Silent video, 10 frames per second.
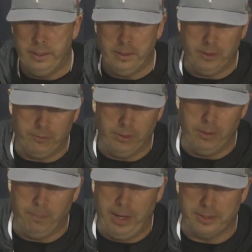You're looking for
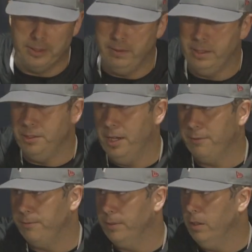another positive there,
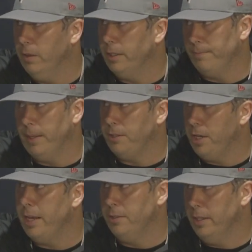Jeff. You know, that
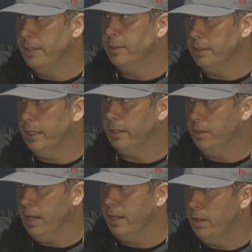changed things, because that could
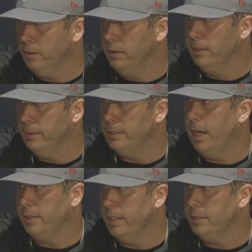have gotten ugly, and
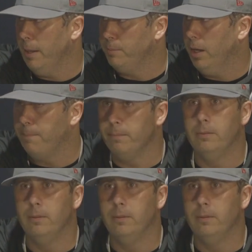Dante stepped up.